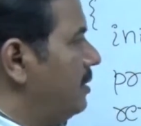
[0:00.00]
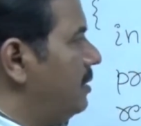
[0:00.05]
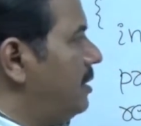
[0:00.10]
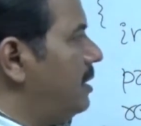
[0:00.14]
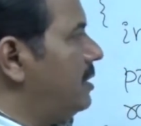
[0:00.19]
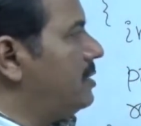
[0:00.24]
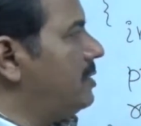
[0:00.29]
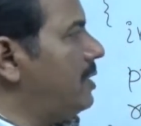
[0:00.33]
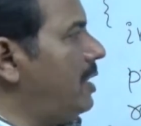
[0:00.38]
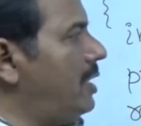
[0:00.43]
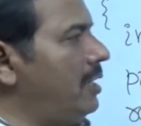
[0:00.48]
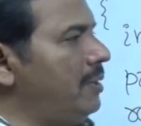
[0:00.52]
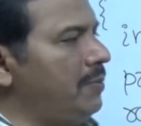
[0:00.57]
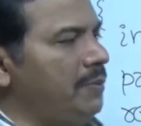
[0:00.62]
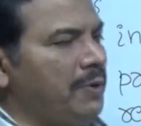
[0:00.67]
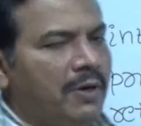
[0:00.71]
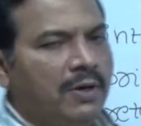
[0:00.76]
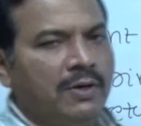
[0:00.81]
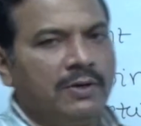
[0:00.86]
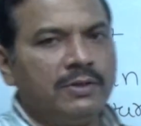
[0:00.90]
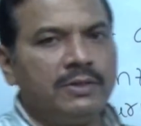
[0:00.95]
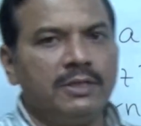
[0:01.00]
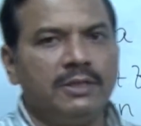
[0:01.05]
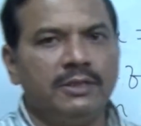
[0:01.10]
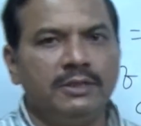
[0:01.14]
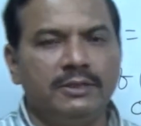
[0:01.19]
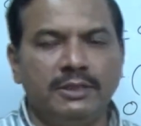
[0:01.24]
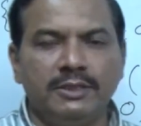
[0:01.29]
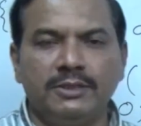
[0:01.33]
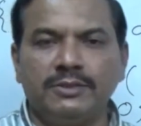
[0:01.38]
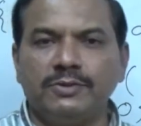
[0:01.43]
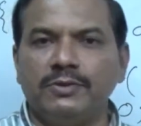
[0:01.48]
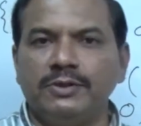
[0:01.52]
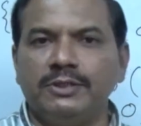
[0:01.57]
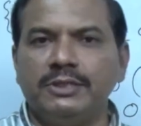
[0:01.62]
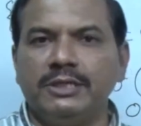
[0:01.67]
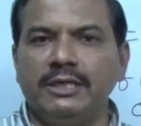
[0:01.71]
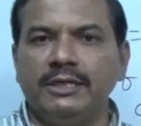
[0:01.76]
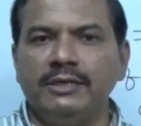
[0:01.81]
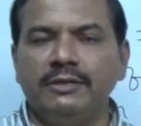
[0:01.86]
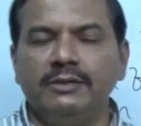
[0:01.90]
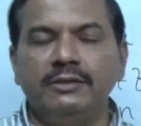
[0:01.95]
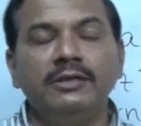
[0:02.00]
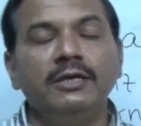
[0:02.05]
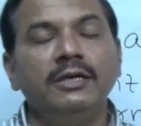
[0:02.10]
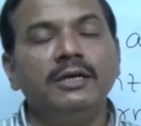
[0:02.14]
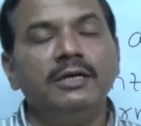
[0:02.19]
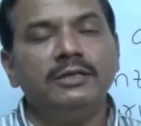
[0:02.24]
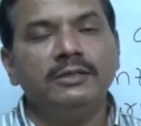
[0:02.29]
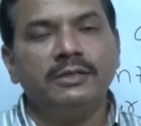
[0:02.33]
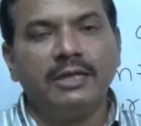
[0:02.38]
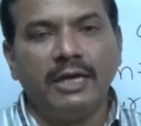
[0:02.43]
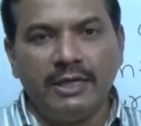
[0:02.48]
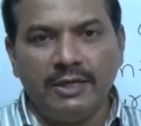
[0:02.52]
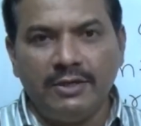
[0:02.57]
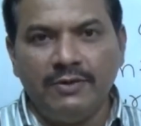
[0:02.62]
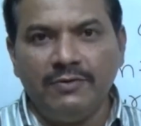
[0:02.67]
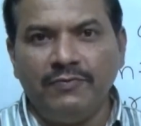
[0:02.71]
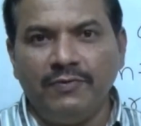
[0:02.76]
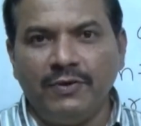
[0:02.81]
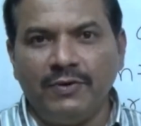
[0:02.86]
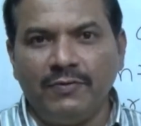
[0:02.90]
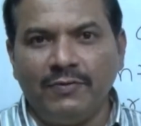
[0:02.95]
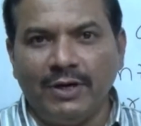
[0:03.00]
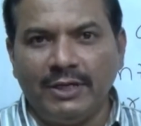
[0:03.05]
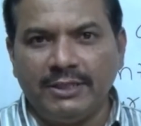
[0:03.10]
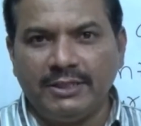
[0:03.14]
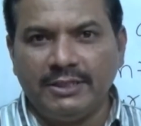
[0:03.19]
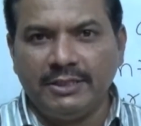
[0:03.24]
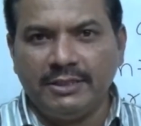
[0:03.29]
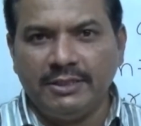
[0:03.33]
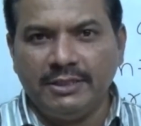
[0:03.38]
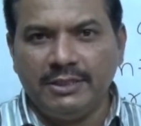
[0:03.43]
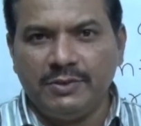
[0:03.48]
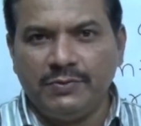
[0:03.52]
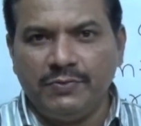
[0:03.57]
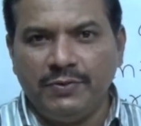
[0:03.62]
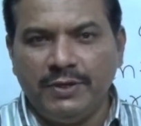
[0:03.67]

That's all about this question. Thank you for watching this